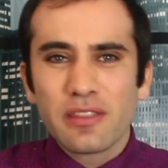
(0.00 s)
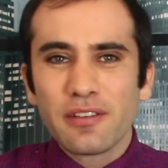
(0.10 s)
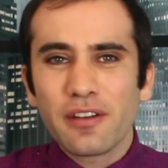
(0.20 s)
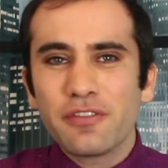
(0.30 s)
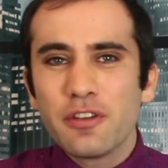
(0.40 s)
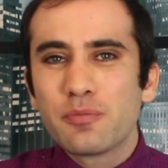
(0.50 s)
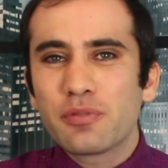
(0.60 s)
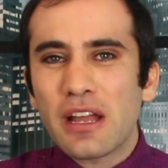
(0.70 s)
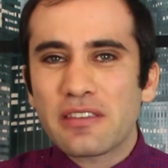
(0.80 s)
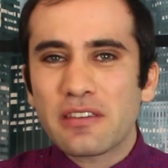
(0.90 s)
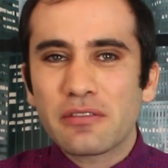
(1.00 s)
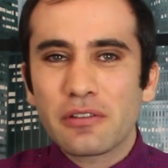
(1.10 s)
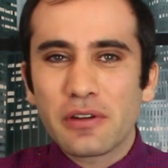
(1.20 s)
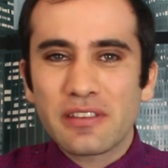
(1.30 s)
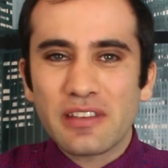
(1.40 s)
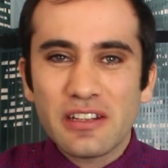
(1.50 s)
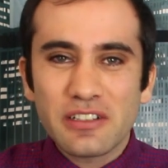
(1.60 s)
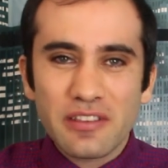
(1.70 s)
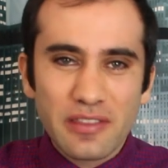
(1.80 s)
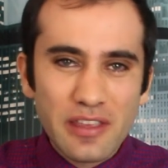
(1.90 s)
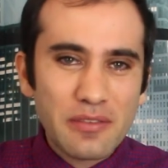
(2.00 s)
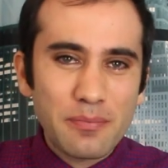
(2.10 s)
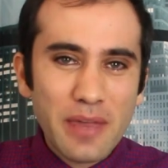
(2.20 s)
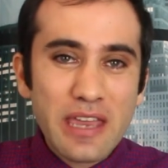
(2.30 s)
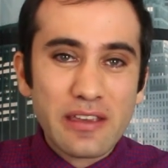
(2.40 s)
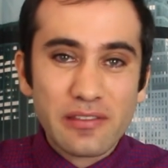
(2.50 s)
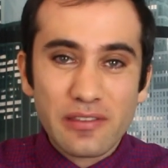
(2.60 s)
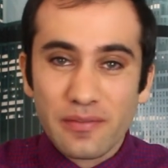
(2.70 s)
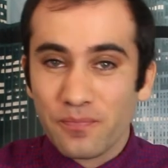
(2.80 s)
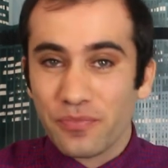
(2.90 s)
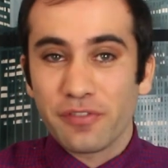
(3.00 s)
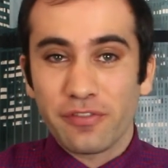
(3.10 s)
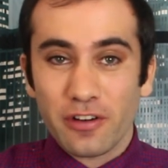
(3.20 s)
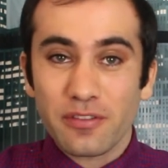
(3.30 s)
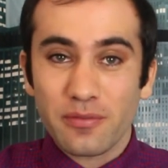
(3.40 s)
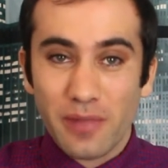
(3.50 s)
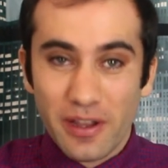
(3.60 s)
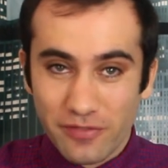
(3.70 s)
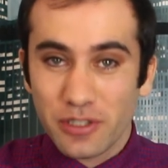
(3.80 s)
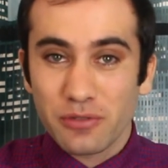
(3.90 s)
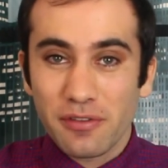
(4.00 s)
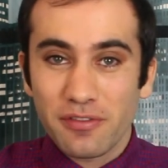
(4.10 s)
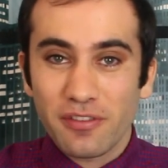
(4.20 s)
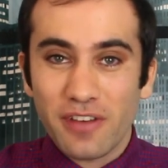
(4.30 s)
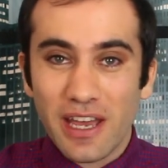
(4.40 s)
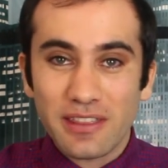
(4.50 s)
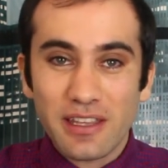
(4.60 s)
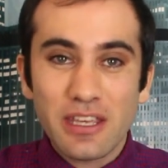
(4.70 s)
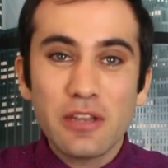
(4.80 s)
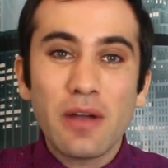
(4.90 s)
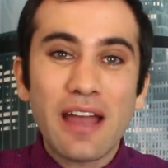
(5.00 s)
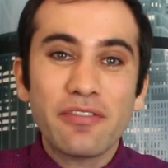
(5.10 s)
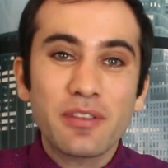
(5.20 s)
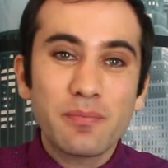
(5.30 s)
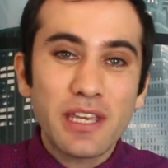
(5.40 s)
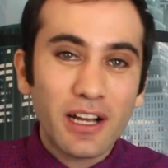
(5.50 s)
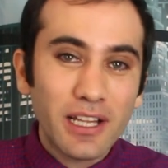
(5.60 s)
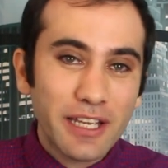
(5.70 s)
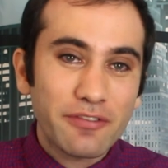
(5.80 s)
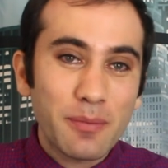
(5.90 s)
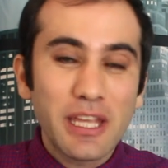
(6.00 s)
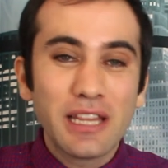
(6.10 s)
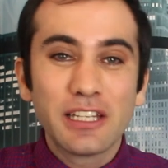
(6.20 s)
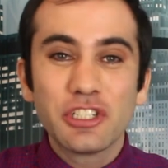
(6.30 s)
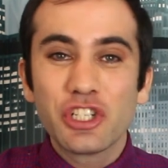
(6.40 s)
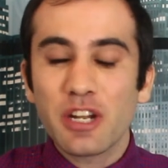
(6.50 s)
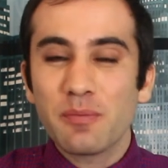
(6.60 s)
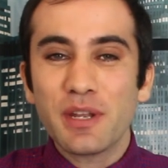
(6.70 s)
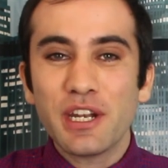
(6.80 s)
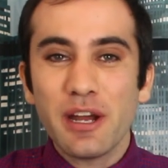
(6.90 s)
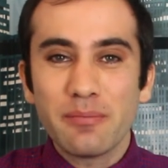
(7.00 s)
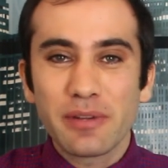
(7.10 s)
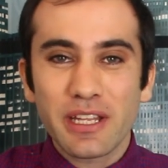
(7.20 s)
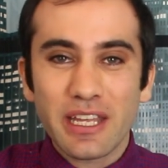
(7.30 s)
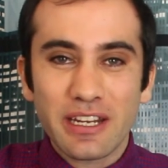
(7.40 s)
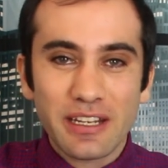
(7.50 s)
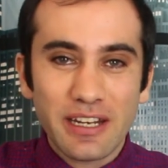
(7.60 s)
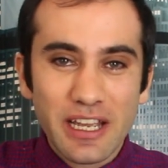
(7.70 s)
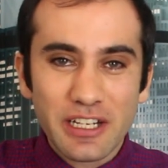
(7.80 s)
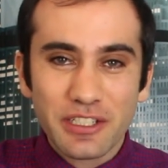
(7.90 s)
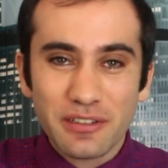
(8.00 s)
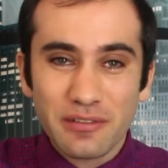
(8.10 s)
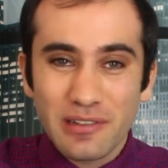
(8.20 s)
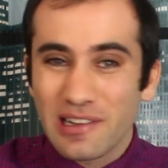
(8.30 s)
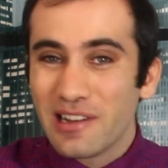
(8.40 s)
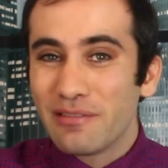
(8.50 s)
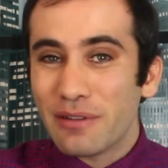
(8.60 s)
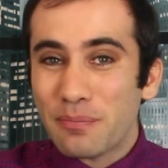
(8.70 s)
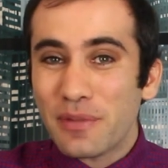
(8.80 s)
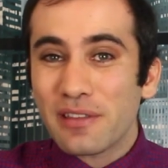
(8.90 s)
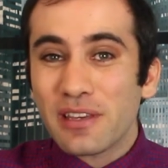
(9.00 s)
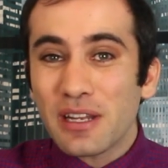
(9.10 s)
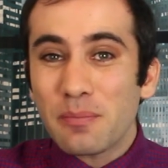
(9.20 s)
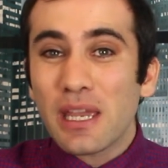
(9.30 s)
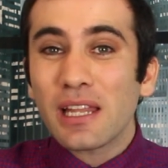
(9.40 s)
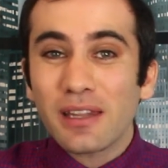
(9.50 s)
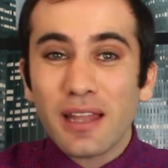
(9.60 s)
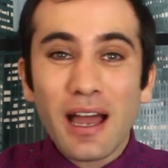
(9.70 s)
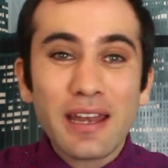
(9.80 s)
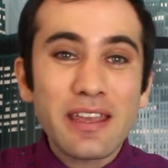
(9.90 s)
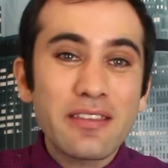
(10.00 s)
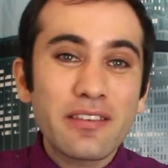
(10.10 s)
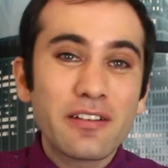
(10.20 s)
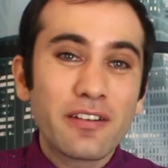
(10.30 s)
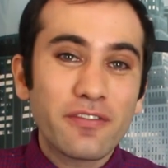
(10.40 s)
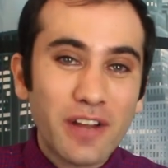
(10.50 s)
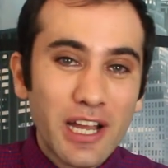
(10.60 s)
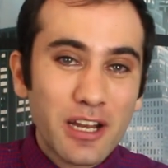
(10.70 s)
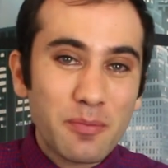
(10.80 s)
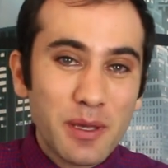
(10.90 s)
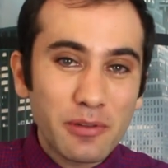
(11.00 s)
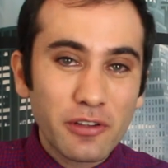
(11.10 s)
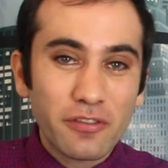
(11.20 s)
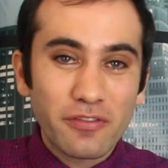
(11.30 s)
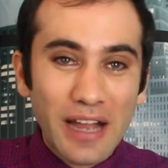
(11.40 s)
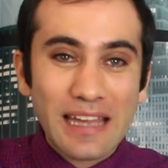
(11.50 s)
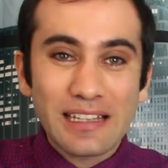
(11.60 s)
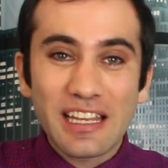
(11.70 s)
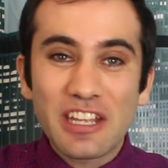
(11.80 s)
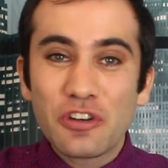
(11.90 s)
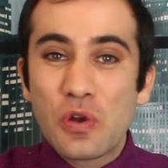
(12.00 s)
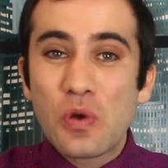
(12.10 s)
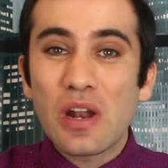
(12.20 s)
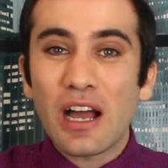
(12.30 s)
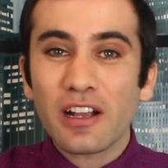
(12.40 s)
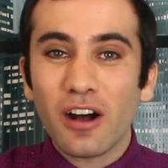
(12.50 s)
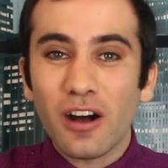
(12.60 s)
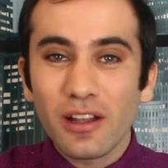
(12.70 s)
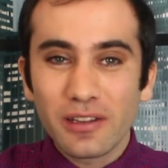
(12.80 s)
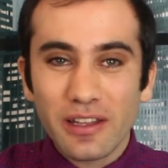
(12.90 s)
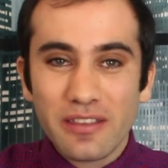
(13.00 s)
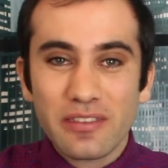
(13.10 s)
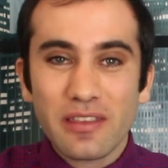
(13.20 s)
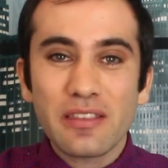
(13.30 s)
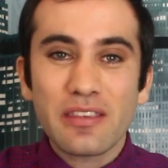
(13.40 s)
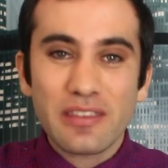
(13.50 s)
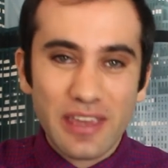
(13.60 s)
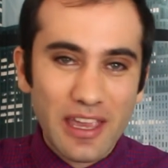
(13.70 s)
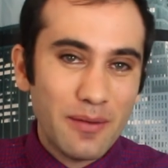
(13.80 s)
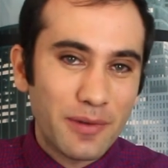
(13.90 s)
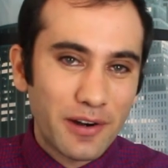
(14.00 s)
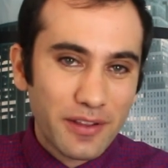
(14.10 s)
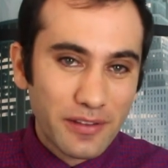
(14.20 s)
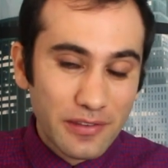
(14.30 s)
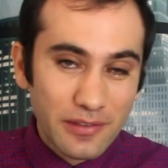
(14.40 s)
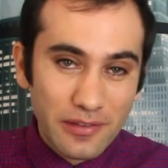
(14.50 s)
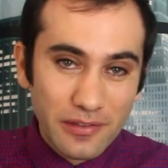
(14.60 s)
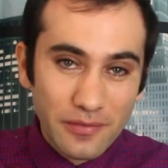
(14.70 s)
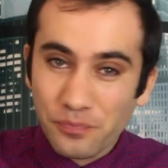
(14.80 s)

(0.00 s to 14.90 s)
There are a few prosecutory changes this makes. First, by virtue of the fact that you have to be calling from a legitimate number to get a connection, well, it's going to be a lot easier to find people who violate do not call lists and scam artists.